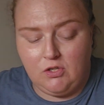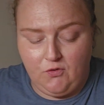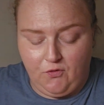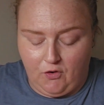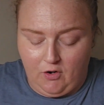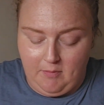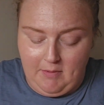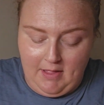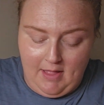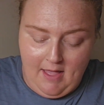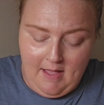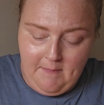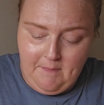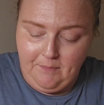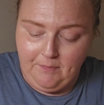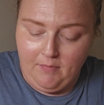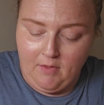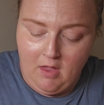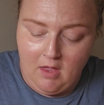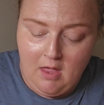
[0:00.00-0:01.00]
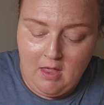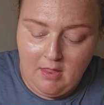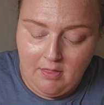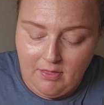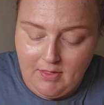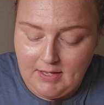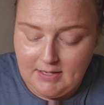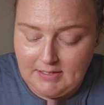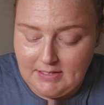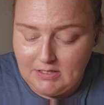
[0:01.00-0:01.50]
Formula.
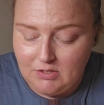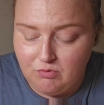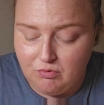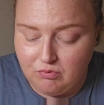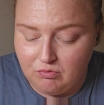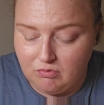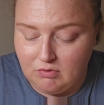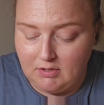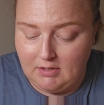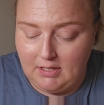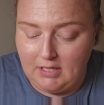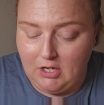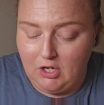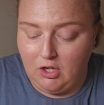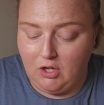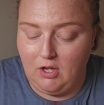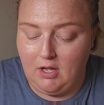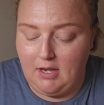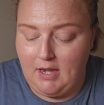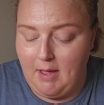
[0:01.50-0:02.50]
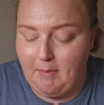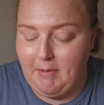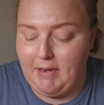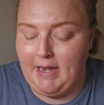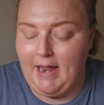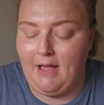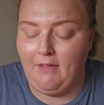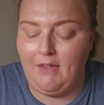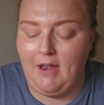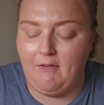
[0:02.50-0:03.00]
This is really good, but
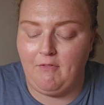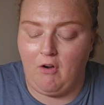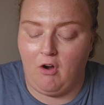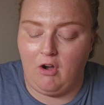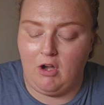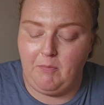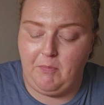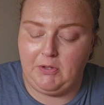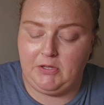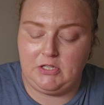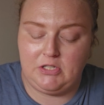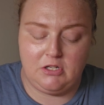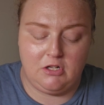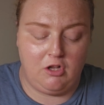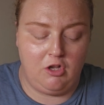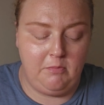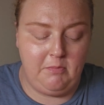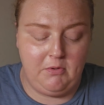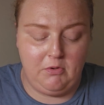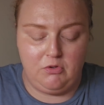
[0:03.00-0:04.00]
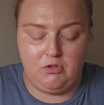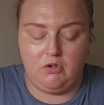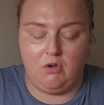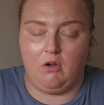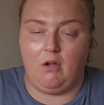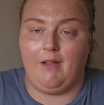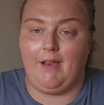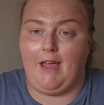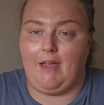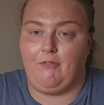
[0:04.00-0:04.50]
now that I've already put this Glow Booster
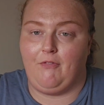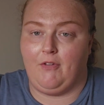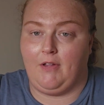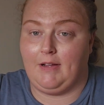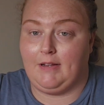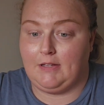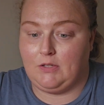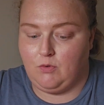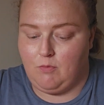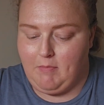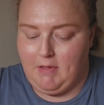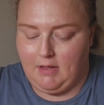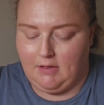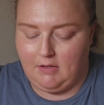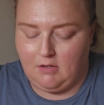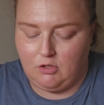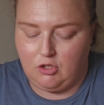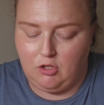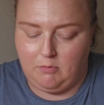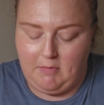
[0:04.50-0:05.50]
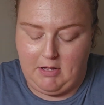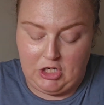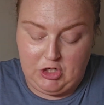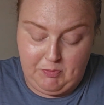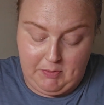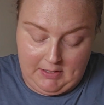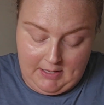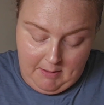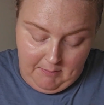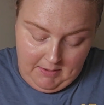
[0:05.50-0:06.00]
on, I feel like this would be a little too much,
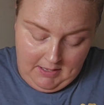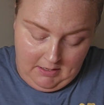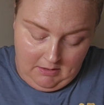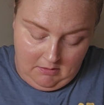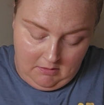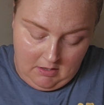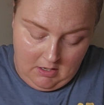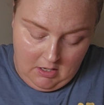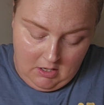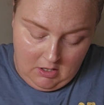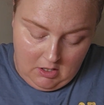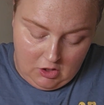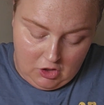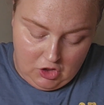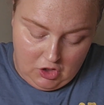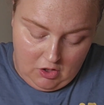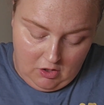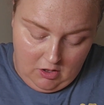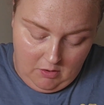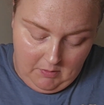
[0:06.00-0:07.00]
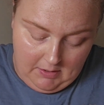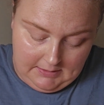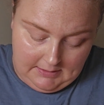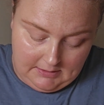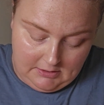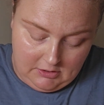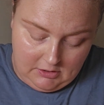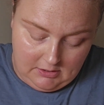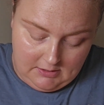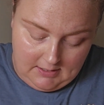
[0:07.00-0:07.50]
but let me show you what
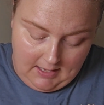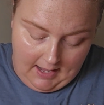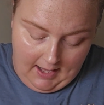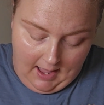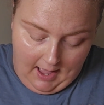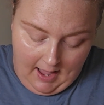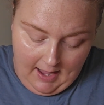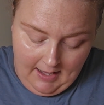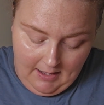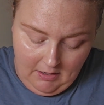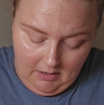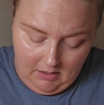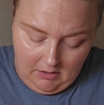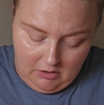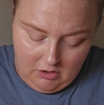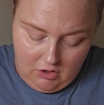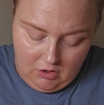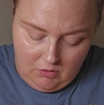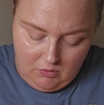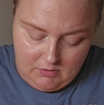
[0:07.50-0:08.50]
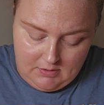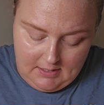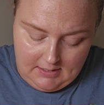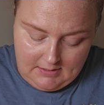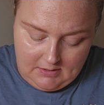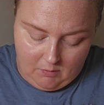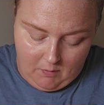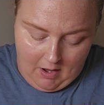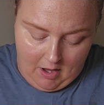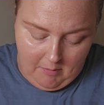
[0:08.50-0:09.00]
this looks like. I used
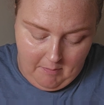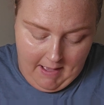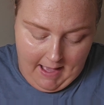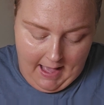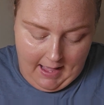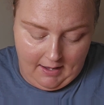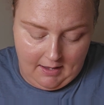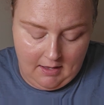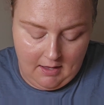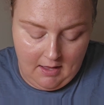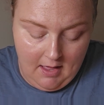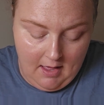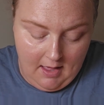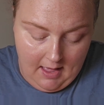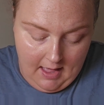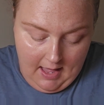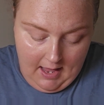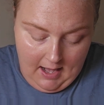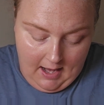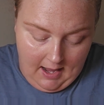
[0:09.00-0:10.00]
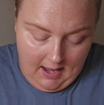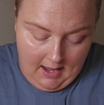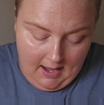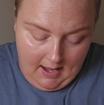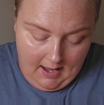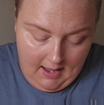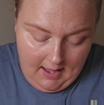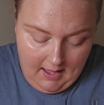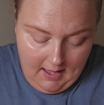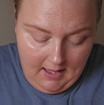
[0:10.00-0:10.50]
this a while back, and
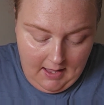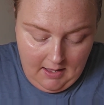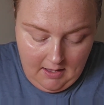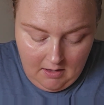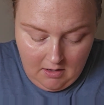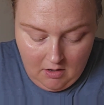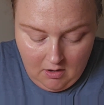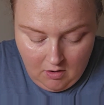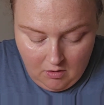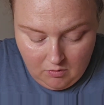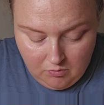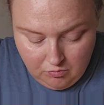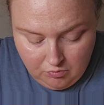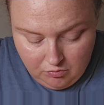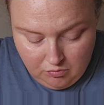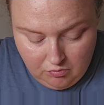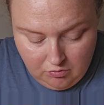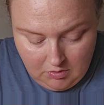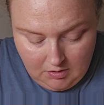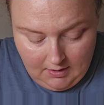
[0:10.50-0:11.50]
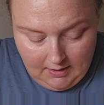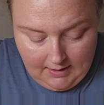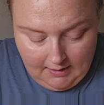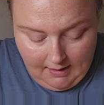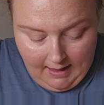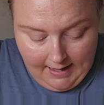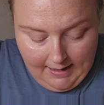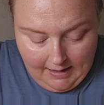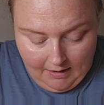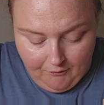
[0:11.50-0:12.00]
I really
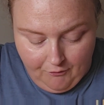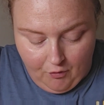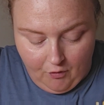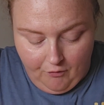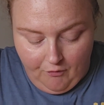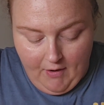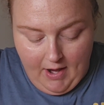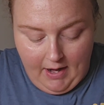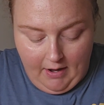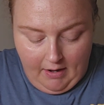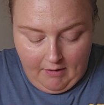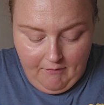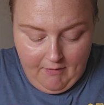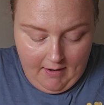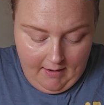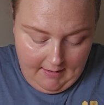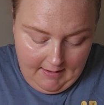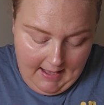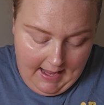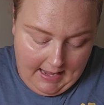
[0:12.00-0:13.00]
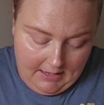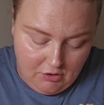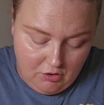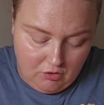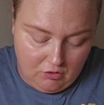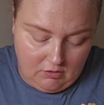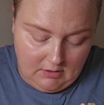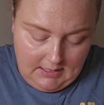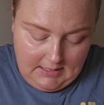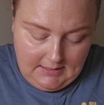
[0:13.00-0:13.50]
like it for very, very
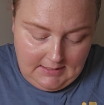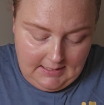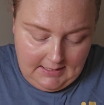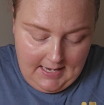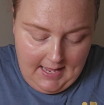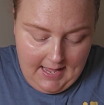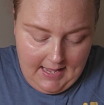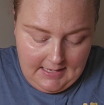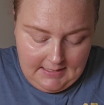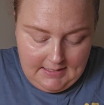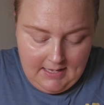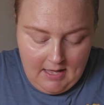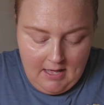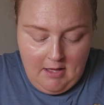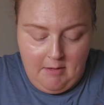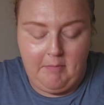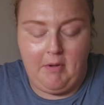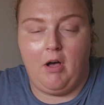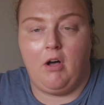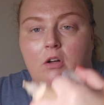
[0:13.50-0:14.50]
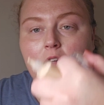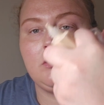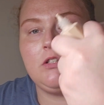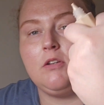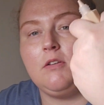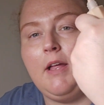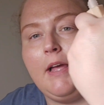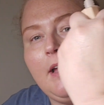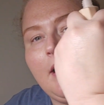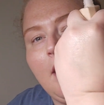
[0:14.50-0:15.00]
natural, easy days, but also
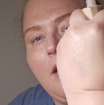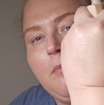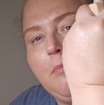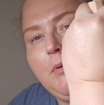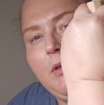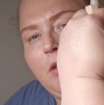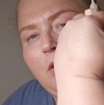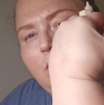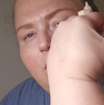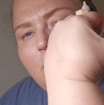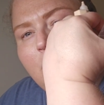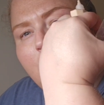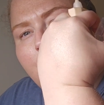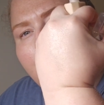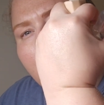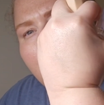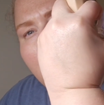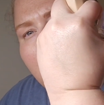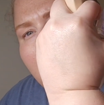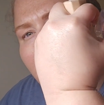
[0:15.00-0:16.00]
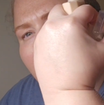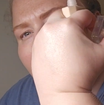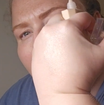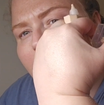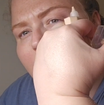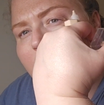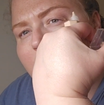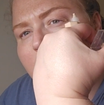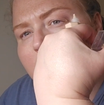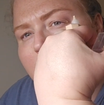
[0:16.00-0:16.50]
like a beautiful
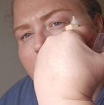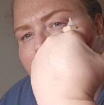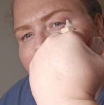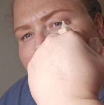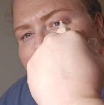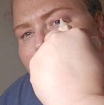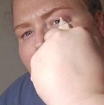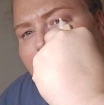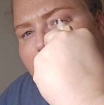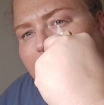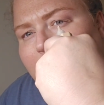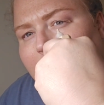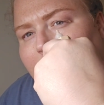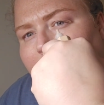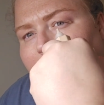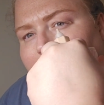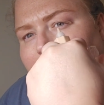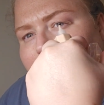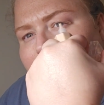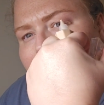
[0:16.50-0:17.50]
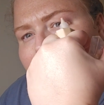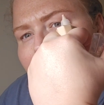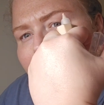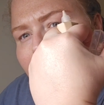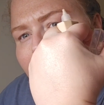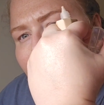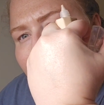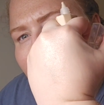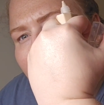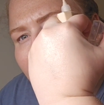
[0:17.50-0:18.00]
glow. Like, look at that.
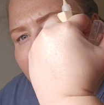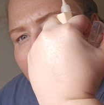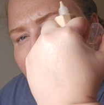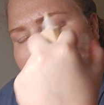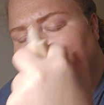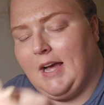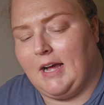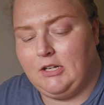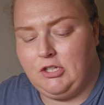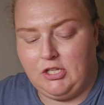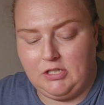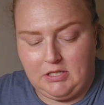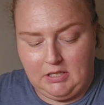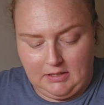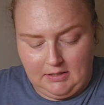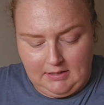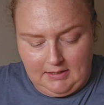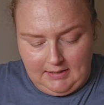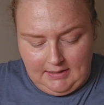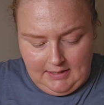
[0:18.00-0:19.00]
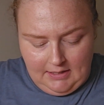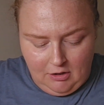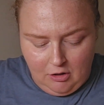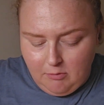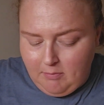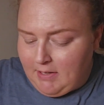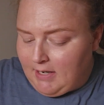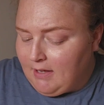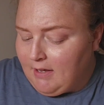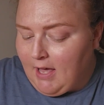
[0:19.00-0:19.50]
It's got just a little
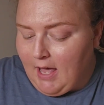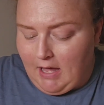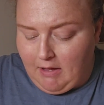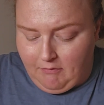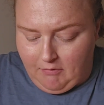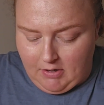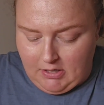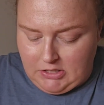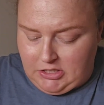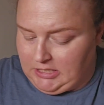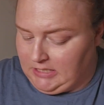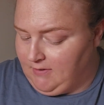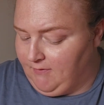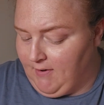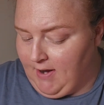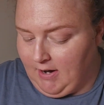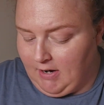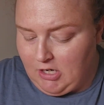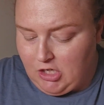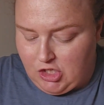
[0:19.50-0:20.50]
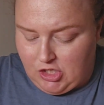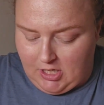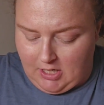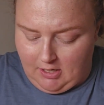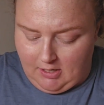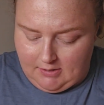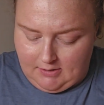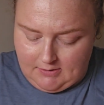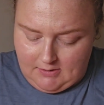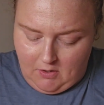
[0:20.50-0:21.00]
bit of coverage. It's very sheer
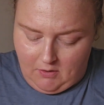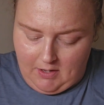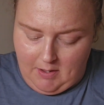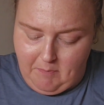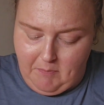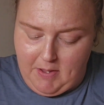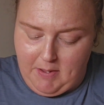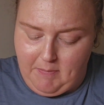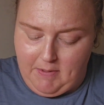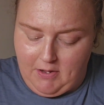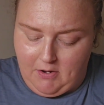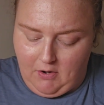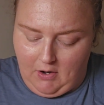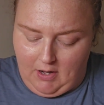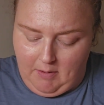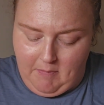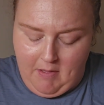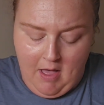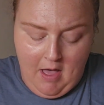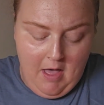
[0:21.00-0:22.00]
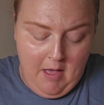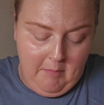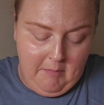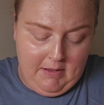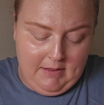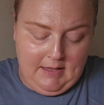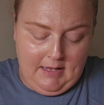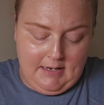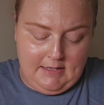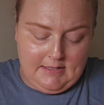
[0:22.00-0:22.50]
because it's only a BB cream,
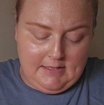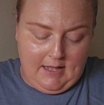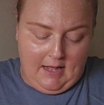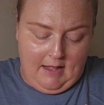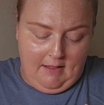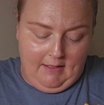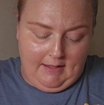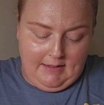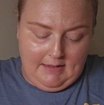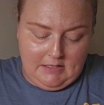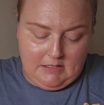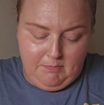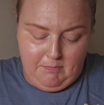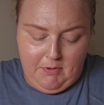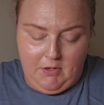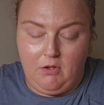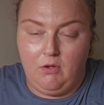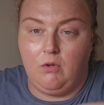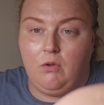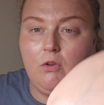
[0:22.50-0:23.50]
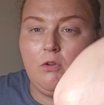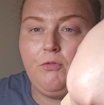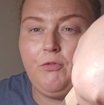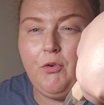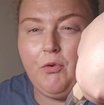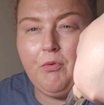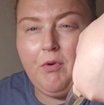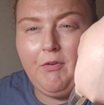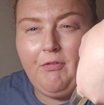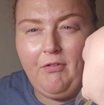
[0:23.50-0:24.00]
but then it's got like this
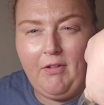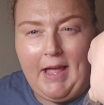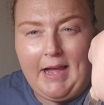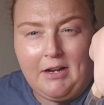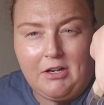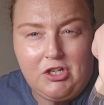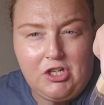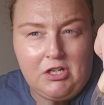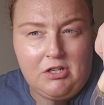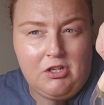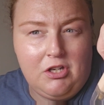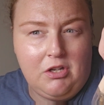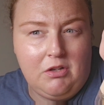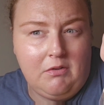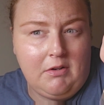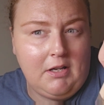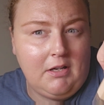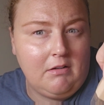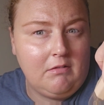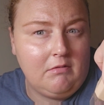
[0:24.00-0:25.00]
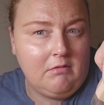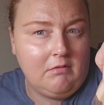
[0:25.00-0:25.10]
beautiful reflection to it.